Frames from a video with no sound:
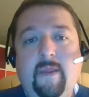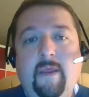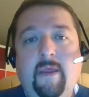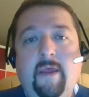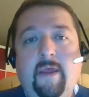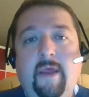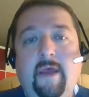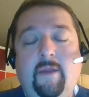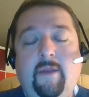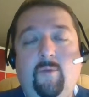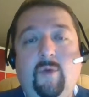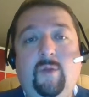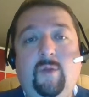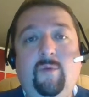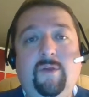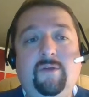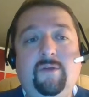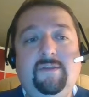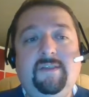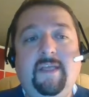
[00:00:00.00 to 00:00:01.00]
And when
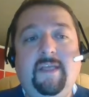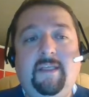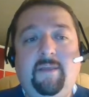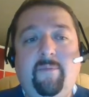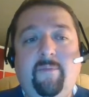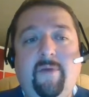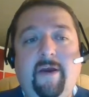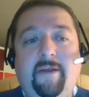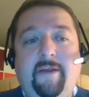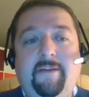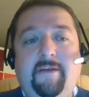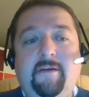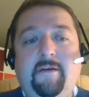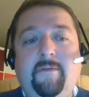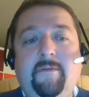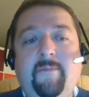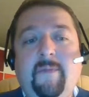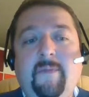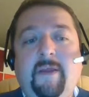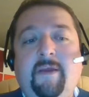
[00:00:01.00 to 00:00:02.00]
we use data binding,
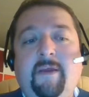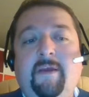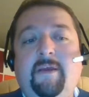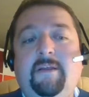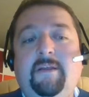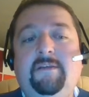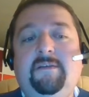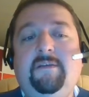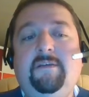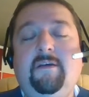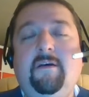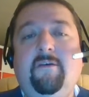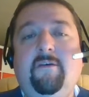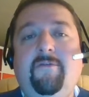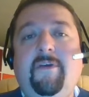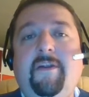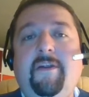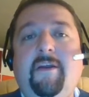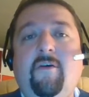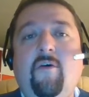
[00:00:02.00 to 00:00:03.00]
it's
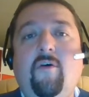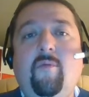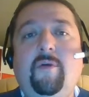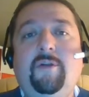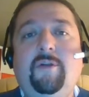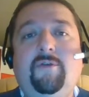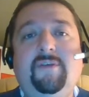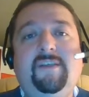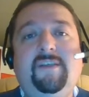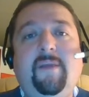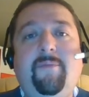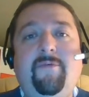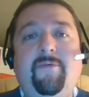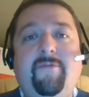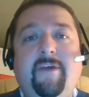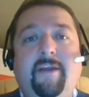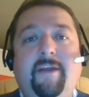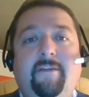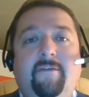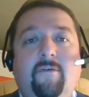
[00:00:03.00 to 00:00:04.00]
very common to
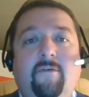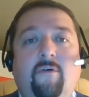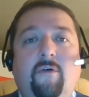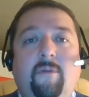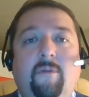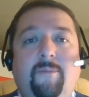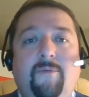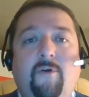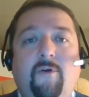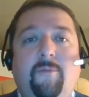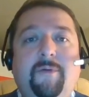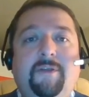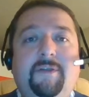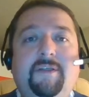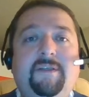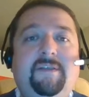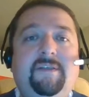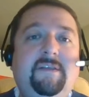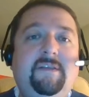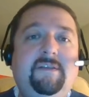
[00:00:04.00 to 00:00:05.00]
separate all
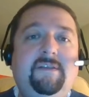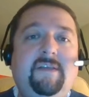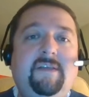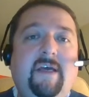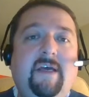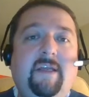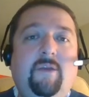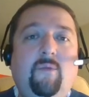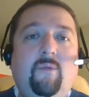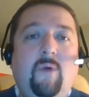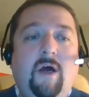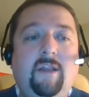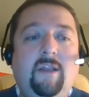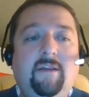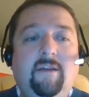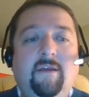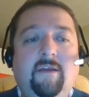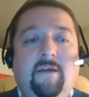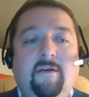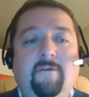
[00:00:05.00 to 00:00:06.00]
properties inside
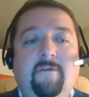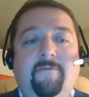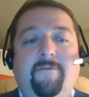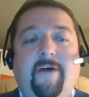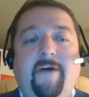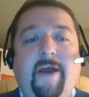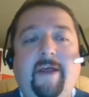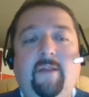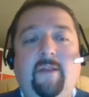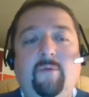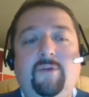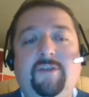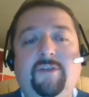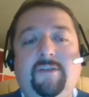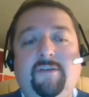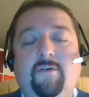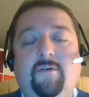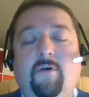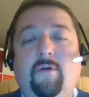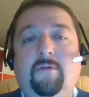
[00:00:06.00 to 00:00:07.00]
one file, which
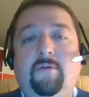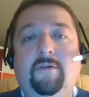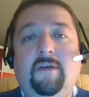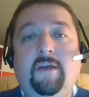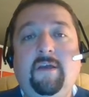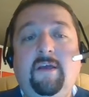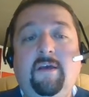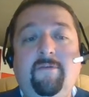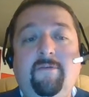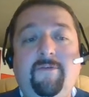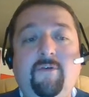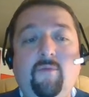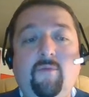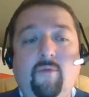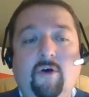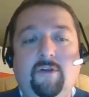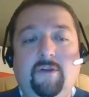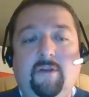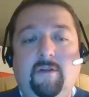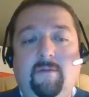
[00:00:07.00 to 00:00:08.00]
is called a view
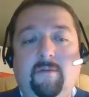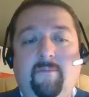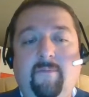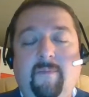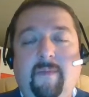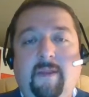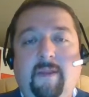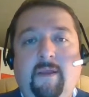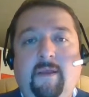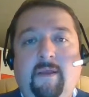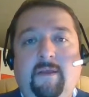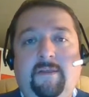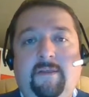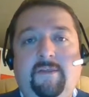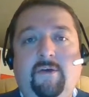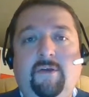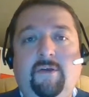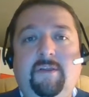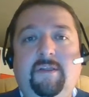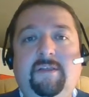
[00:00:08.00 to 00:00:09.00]
model.
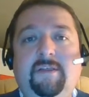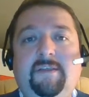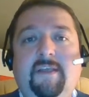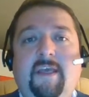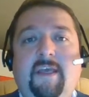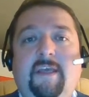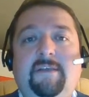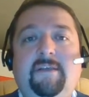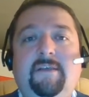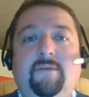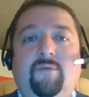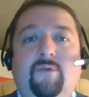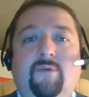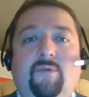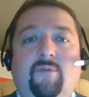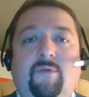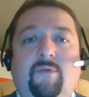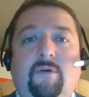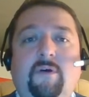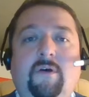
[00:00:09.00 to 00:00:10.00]
So in this case, it would
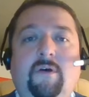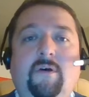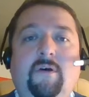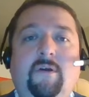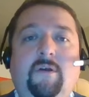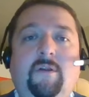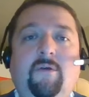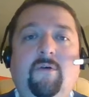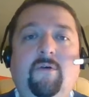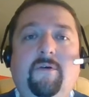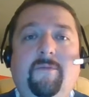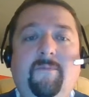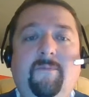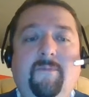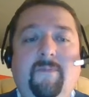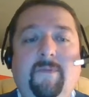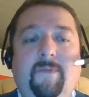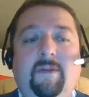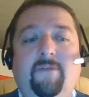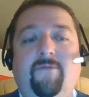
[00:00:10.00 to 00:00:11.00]
look
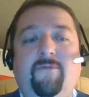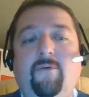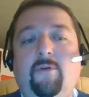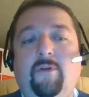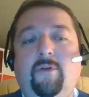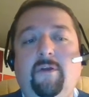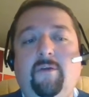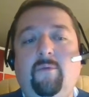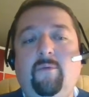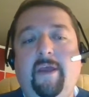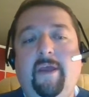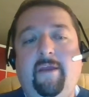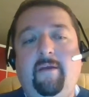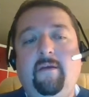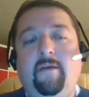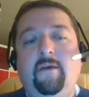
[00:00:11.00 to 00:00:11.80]
in the following way.